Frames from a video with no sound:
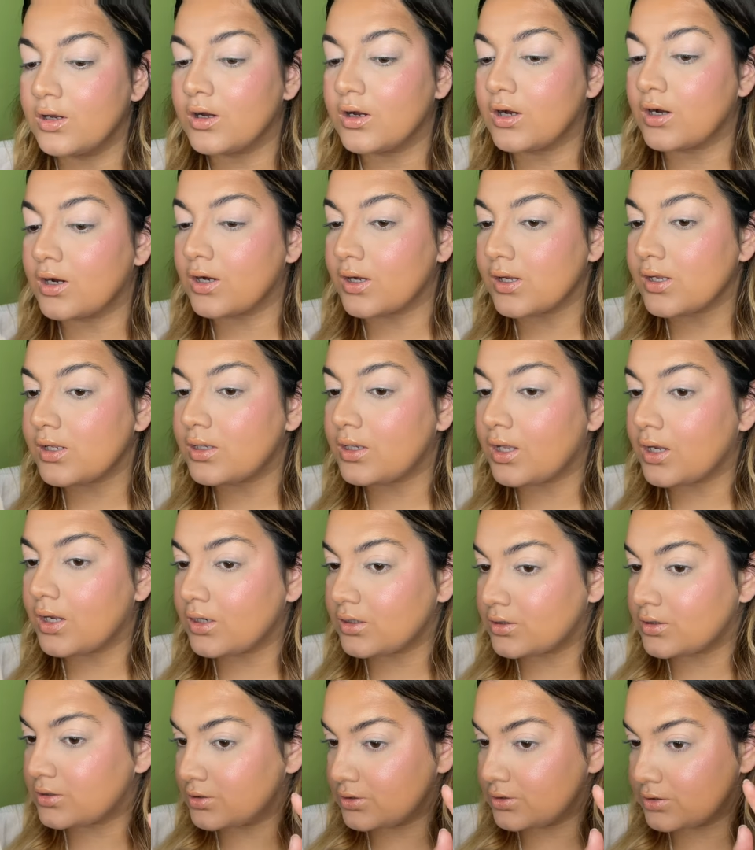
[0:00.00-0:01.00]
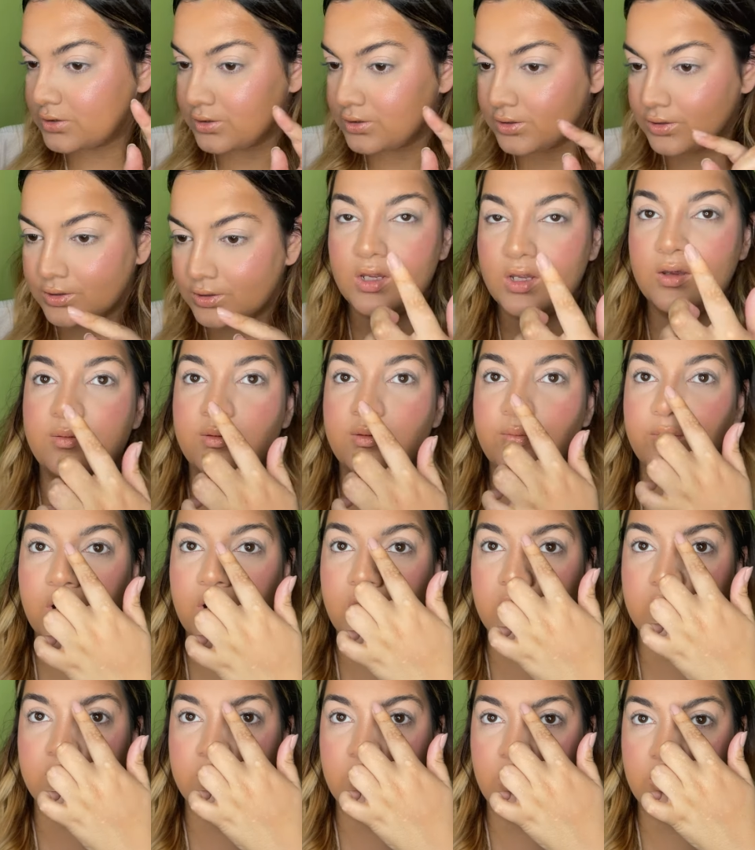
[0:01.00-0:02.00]
I like to keep them
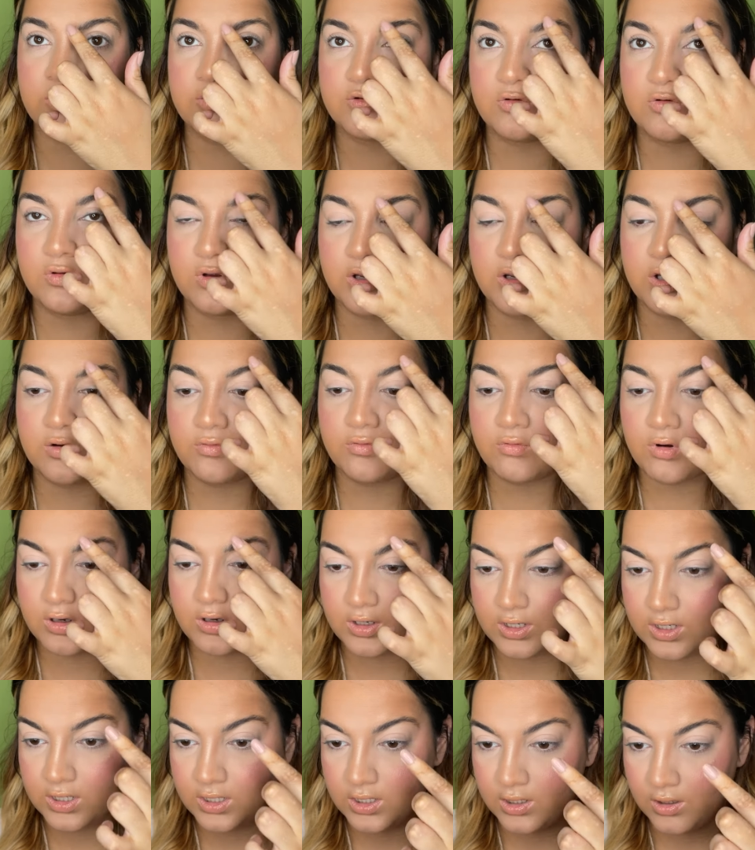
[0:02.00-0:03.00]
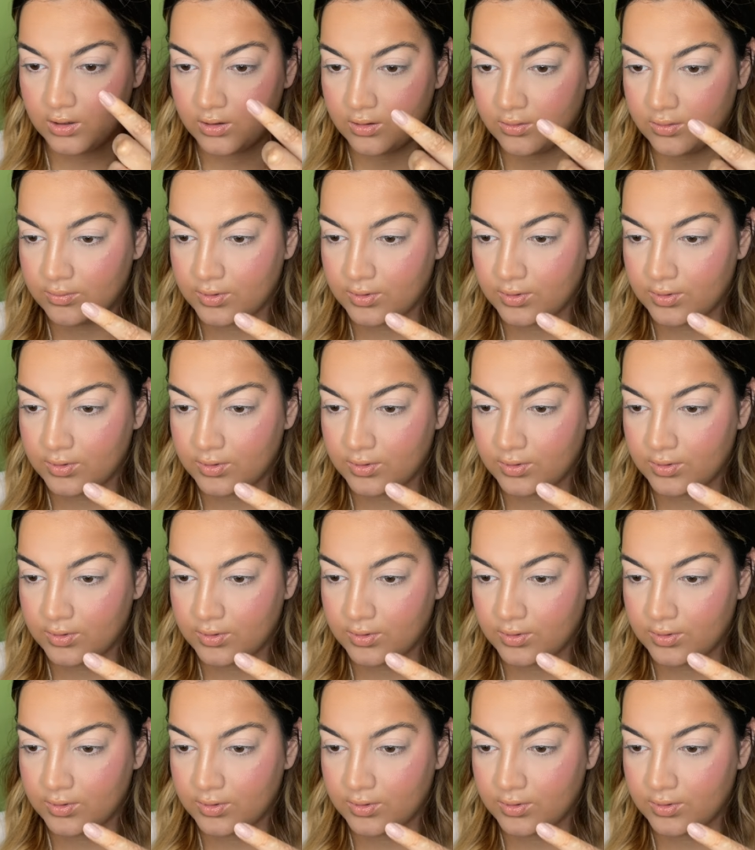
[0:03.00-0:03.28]
kind of natural looking around here